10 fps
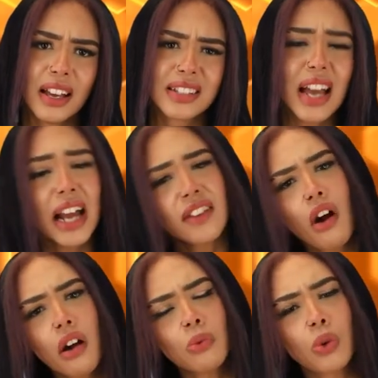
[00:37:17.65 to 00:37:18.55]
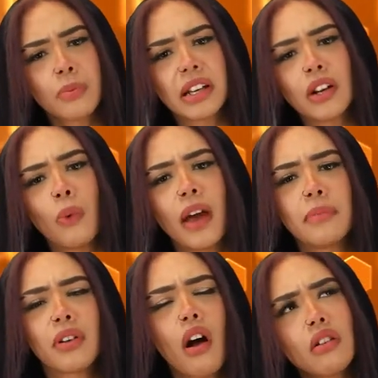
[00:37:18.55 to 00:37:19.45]
It's kind of heartwarming in a way,
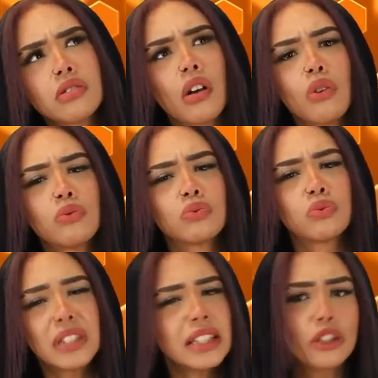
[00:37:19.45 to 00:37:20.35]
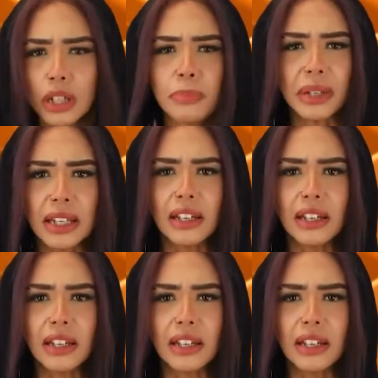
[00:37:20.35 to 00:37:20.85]
but also really creepy.